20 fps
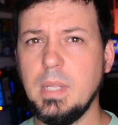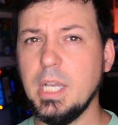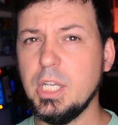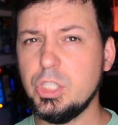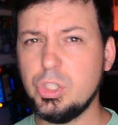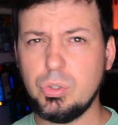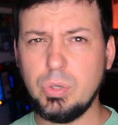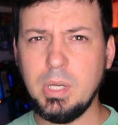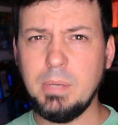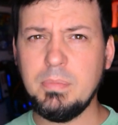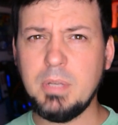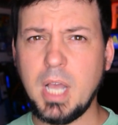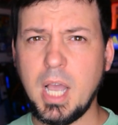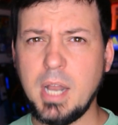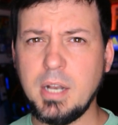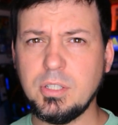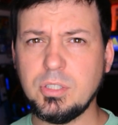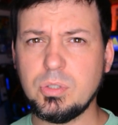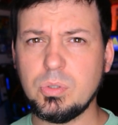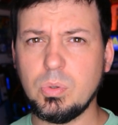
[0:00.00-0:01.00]
Extreme
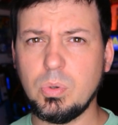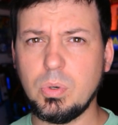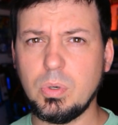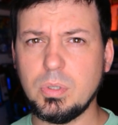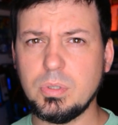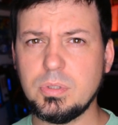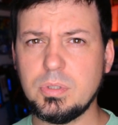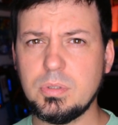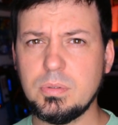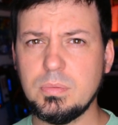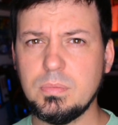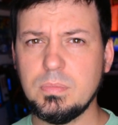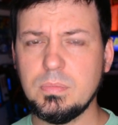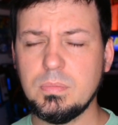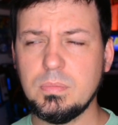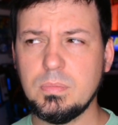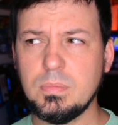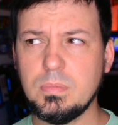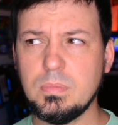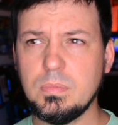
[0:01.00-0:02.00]
Dinosaurs.
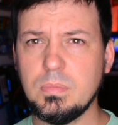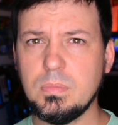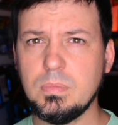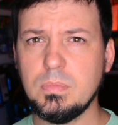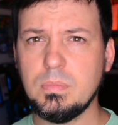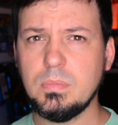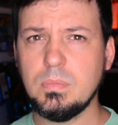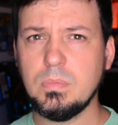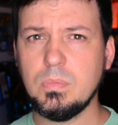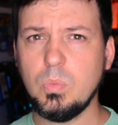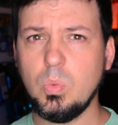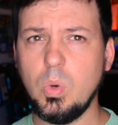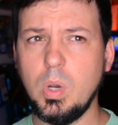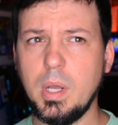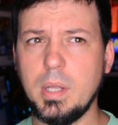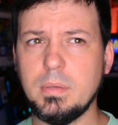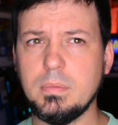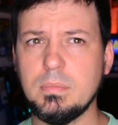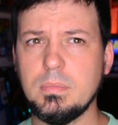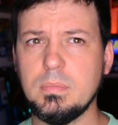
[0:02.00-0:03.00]
What?